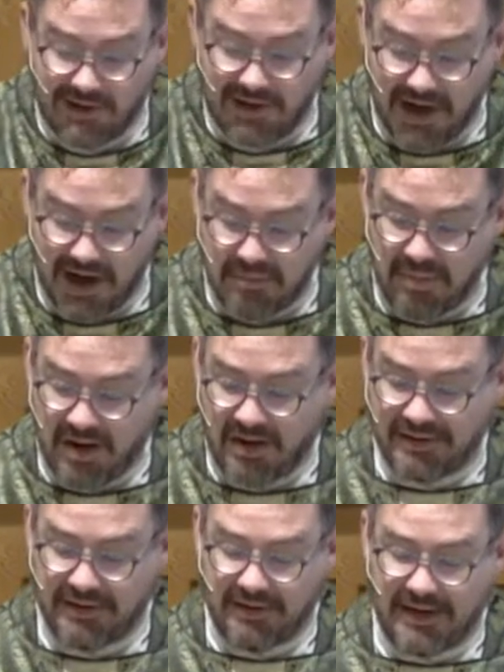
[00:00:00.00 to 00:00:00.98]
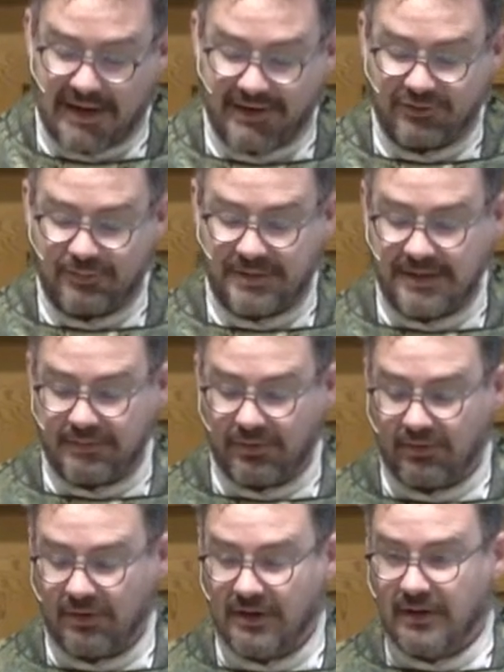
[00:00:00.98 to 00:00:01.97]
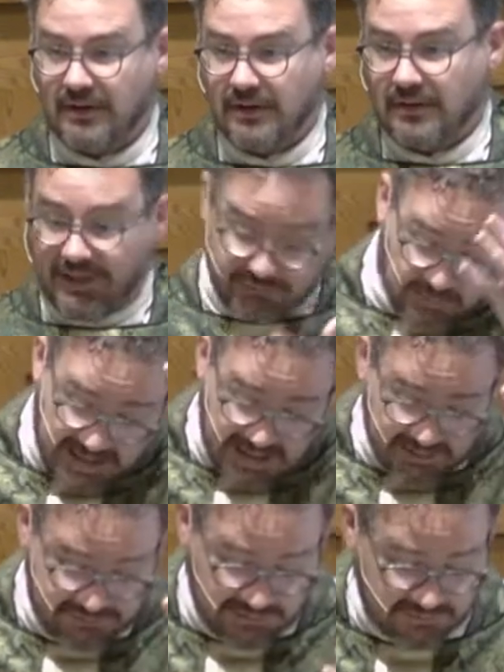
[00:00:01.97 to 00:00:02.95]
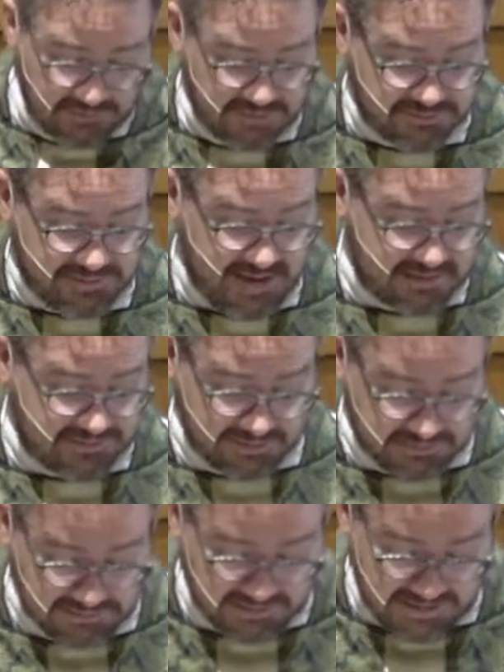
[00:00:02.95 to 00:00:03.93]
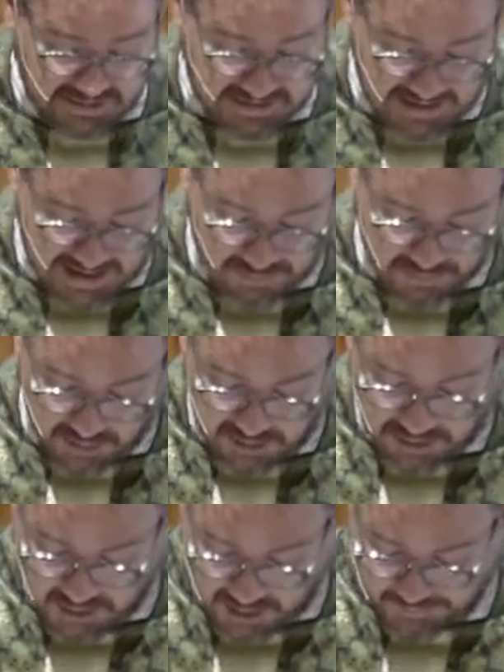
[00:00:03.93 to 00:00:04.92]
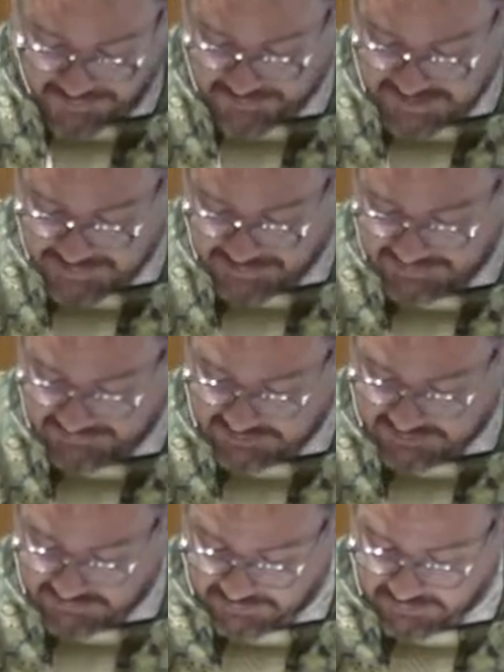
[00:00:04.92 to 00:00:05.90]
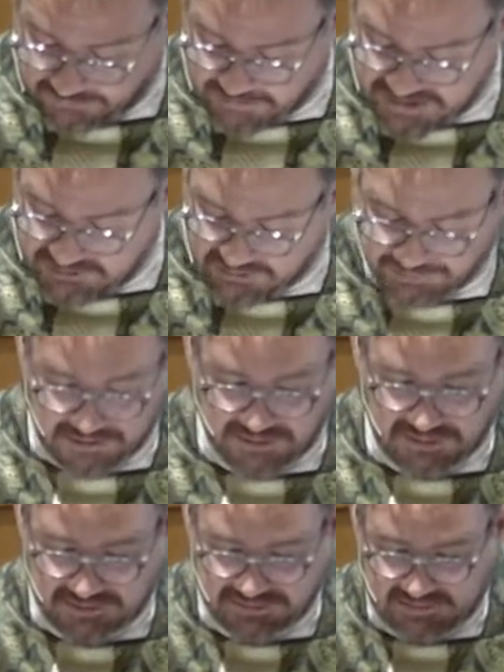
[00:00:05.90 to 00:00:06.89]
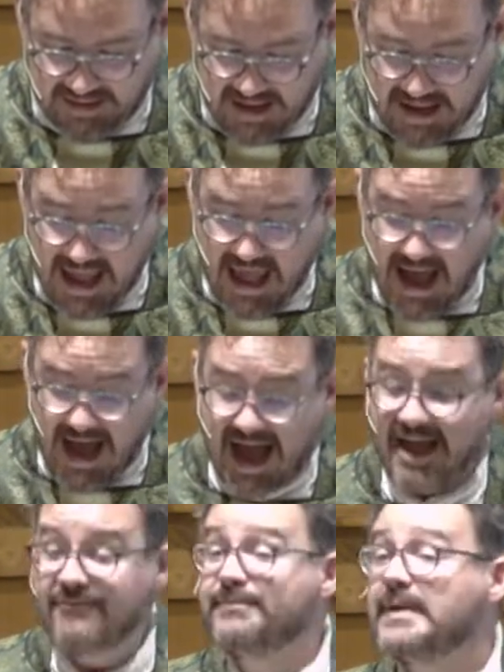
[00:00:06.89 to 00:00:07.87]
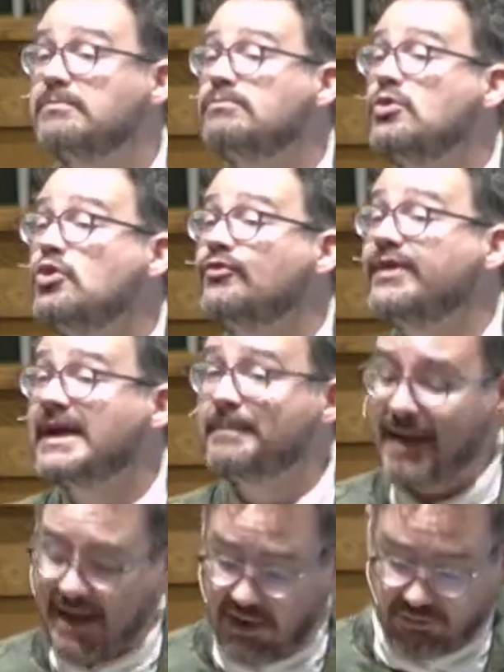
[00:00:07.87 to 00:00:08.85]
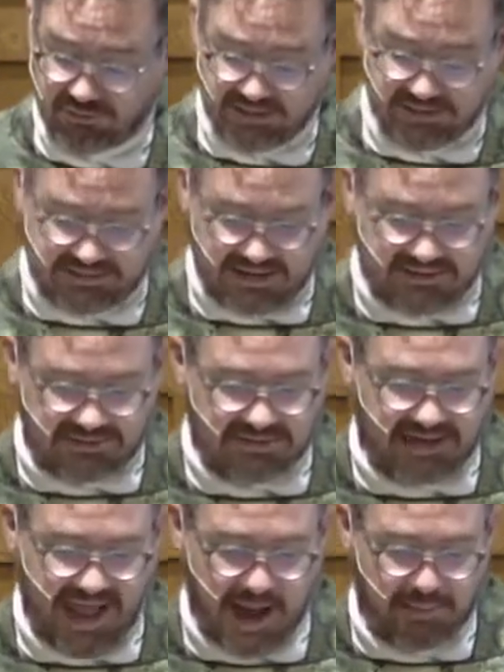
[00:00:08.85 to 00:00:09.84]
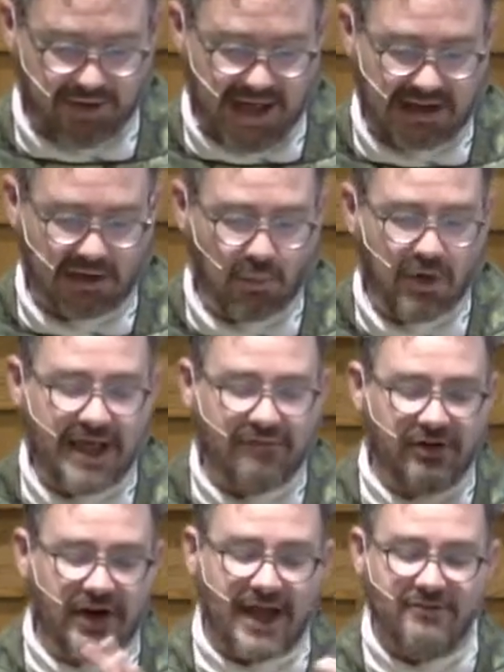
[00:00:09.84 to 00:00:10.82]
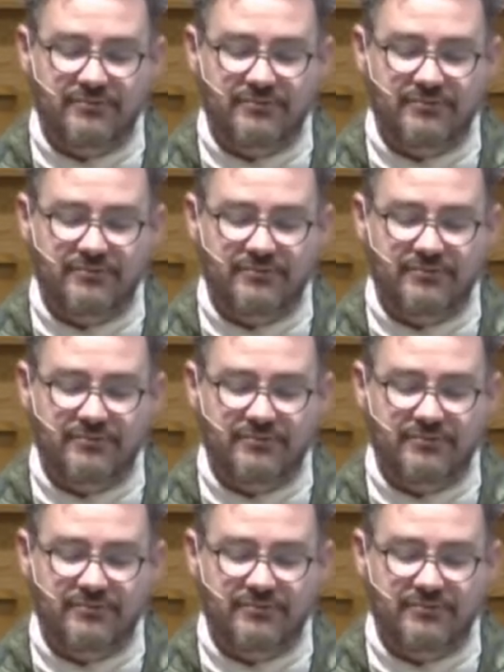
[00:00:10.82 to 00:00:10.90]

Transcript: among God's people. That's what God says in this text. Since the day I brought up the people of Israel from Egypt to this day, I've been moving about in a tent and tabernacle, whenever I've